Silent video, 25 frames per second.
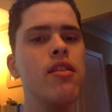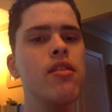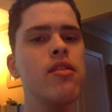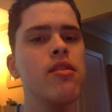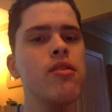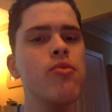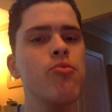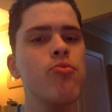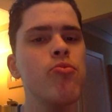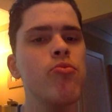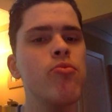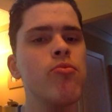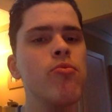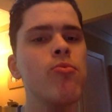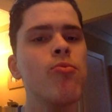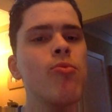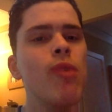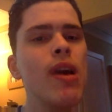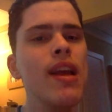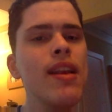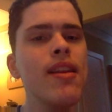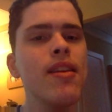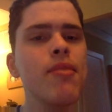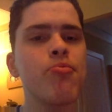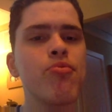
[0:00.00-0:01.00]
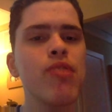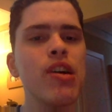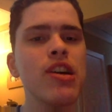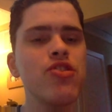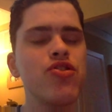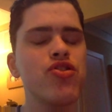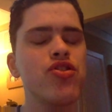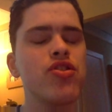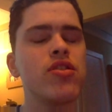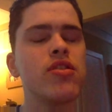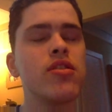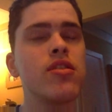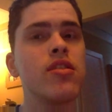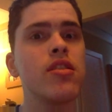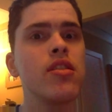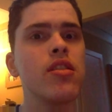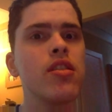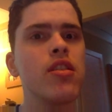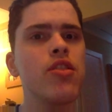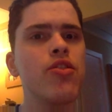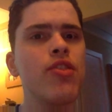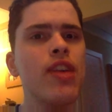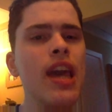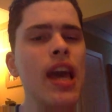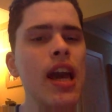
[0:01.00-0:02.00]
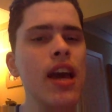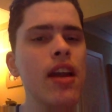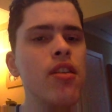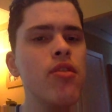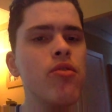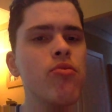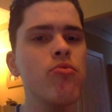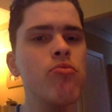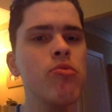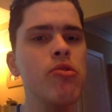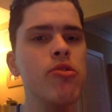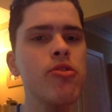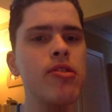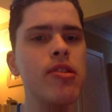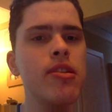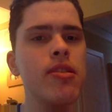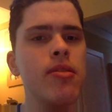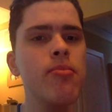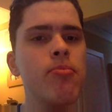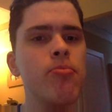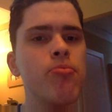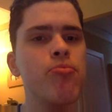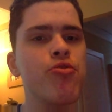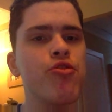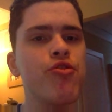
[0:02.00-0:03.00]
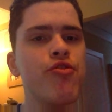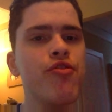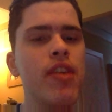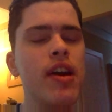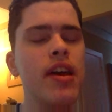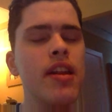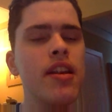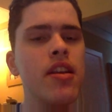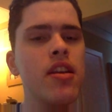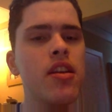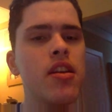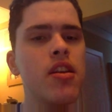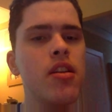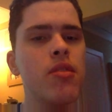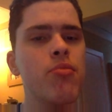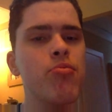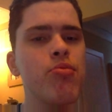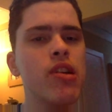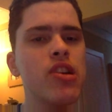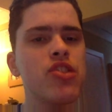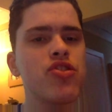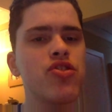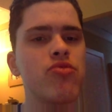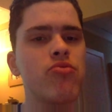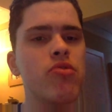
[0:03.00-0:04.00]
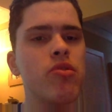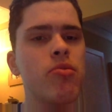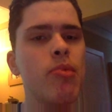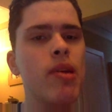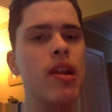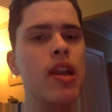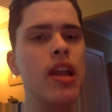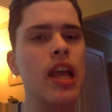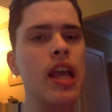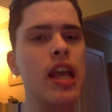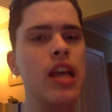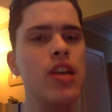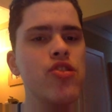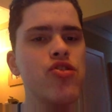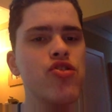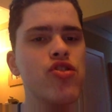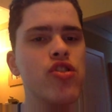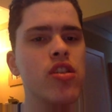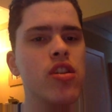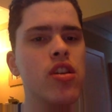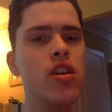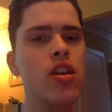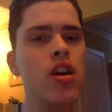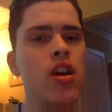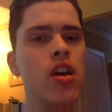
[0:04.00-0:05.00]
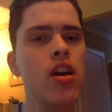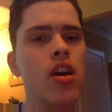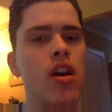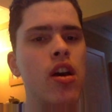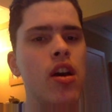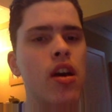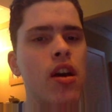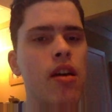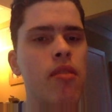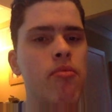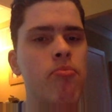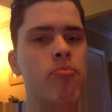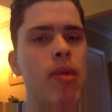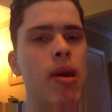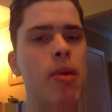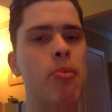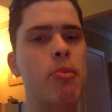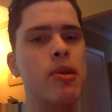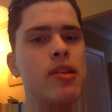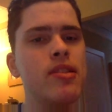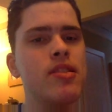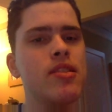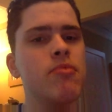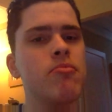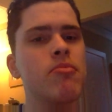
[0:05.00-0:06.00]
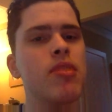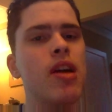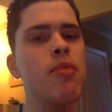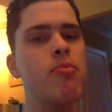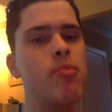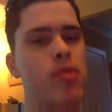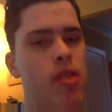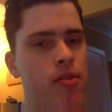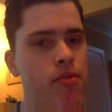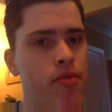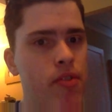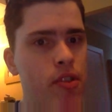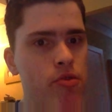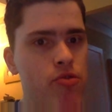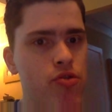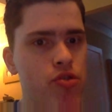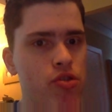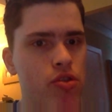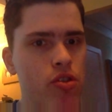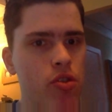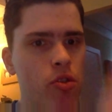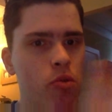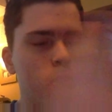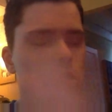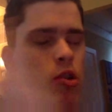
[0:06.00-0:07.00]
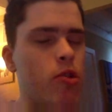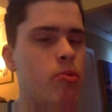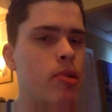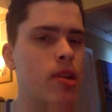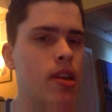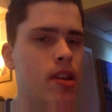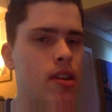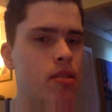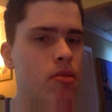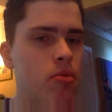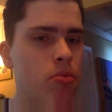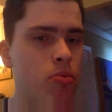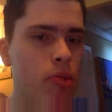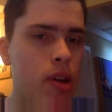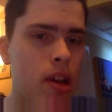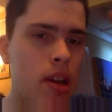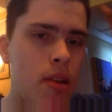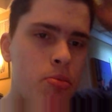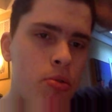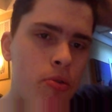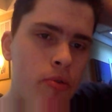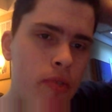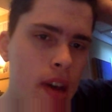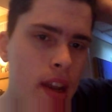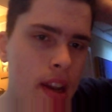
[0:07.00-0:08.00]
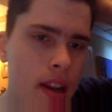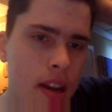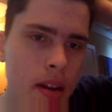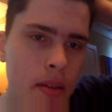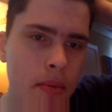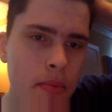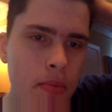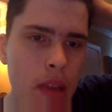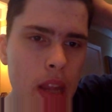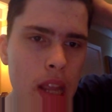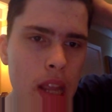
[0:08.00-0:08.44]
The way depression, you can't really prevent depression with medication. And maybe sometime in the future there will be a way to prevent it.